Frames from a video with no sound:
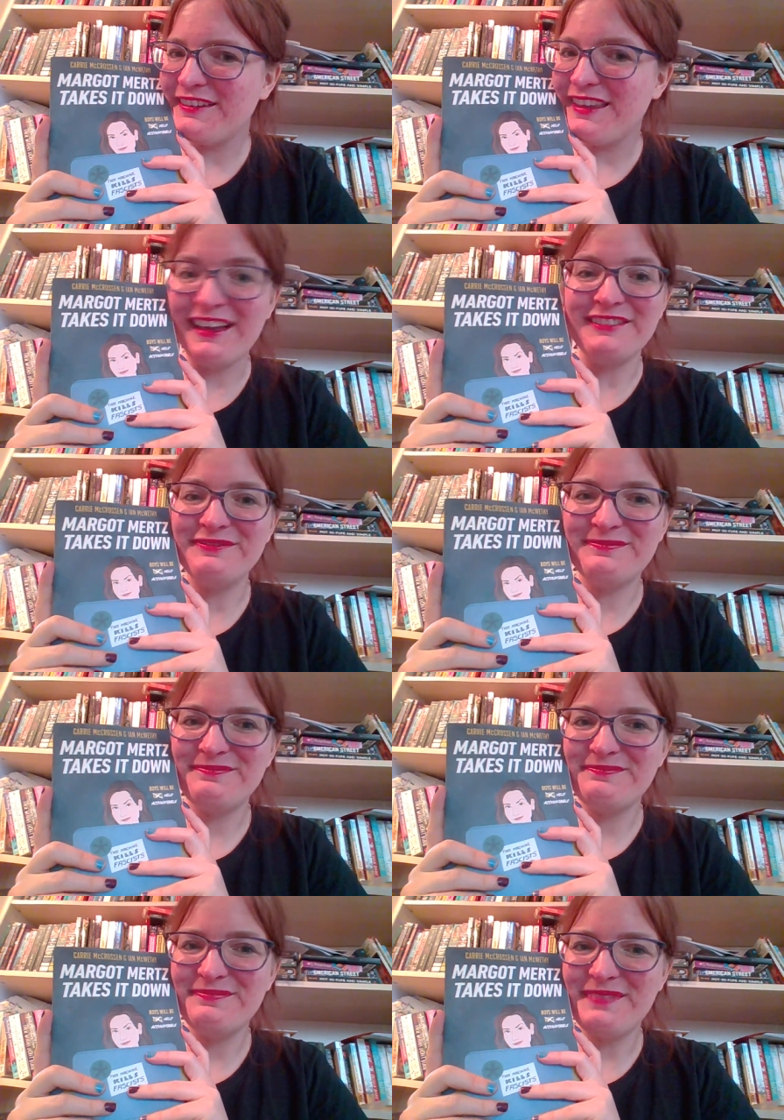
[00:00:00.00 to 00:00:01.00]
yeah,
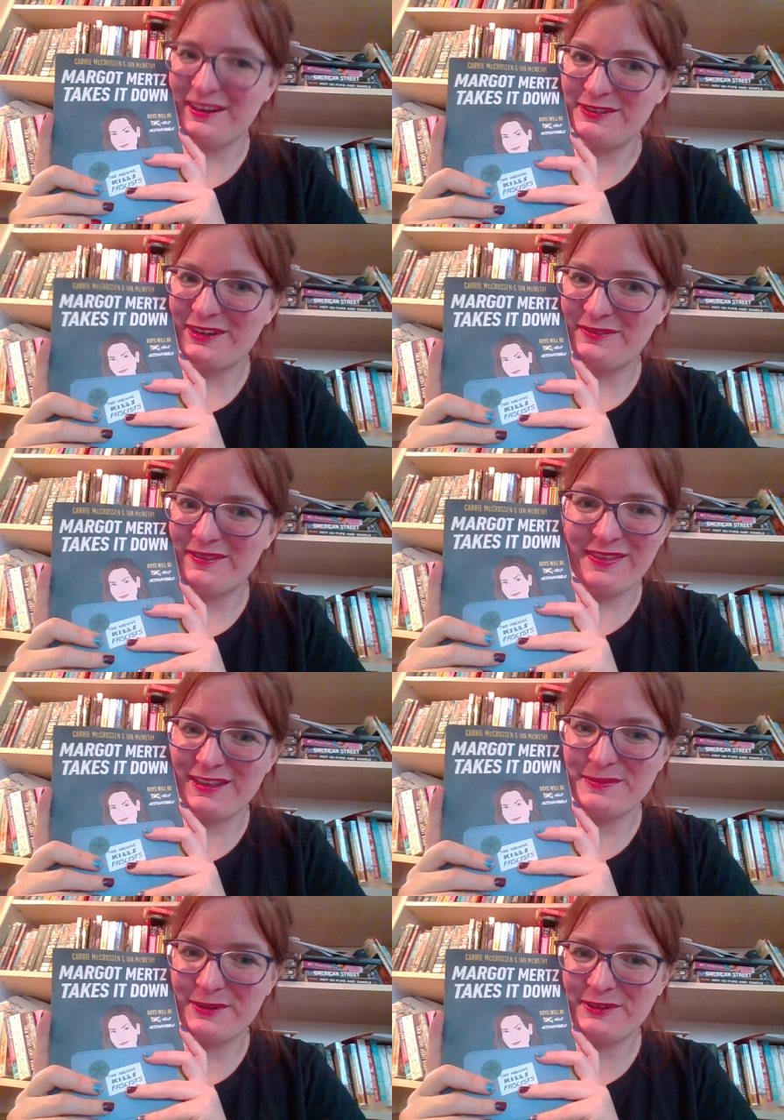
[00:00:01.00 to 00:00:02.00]
Avery in
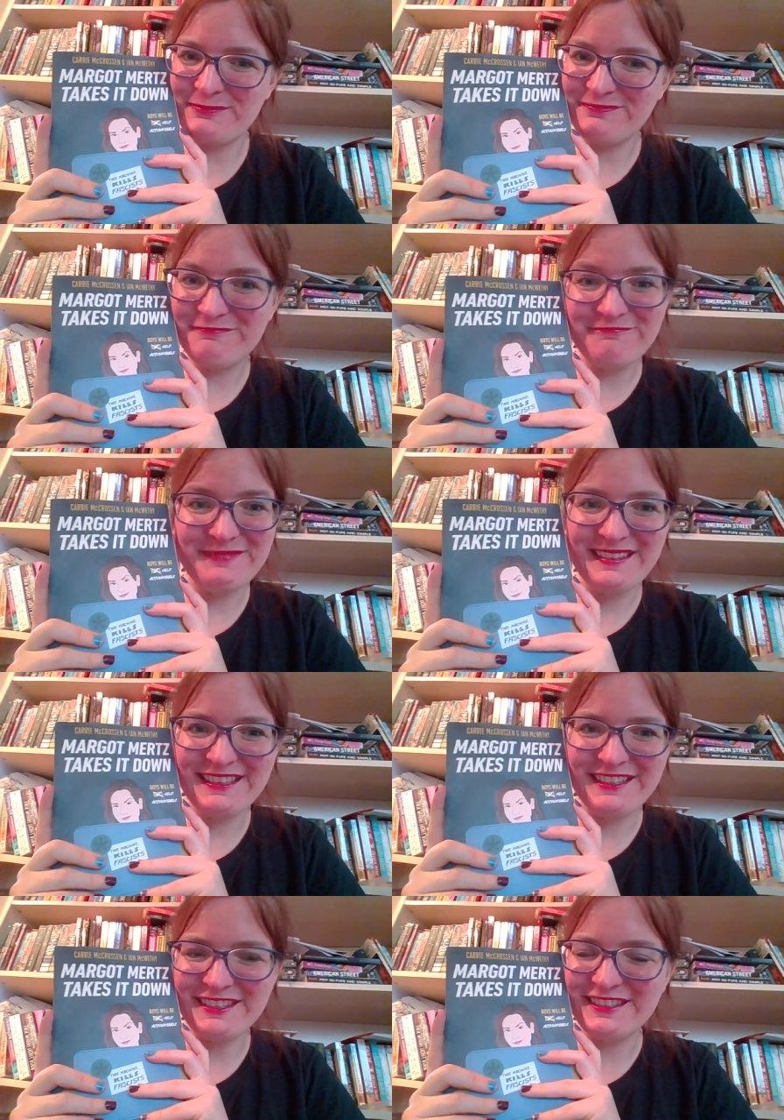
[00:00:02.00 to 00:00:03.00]
this book. It's
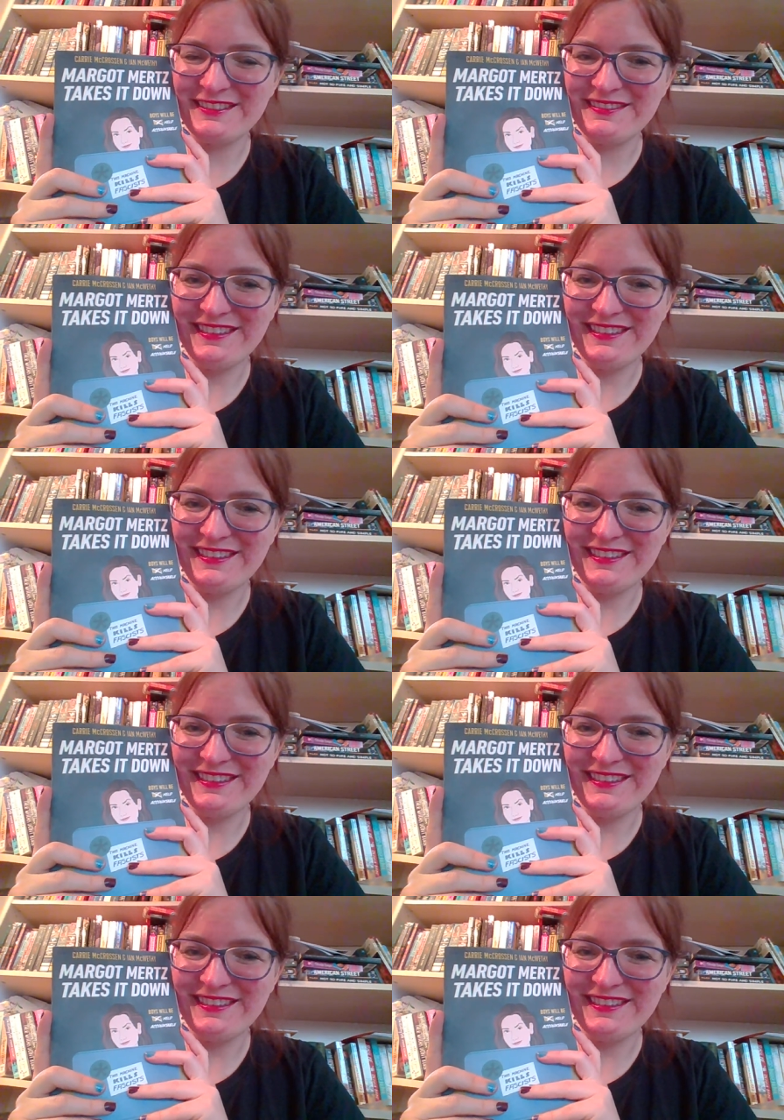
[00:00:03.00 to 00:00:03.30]
just